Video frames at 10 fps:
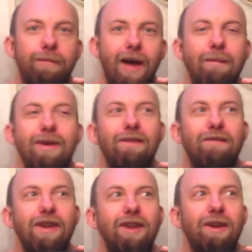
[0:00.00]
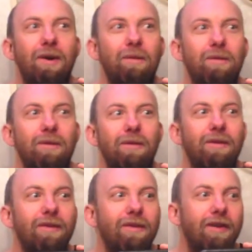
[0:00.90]
I made a video
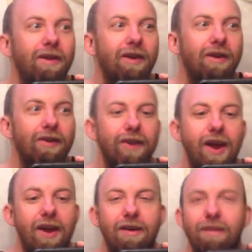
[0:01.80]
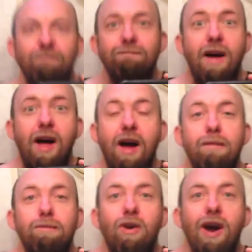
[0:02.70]
saying, I
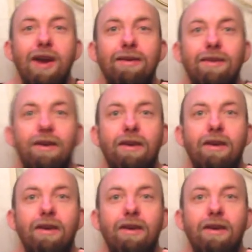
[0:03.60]
am Christ.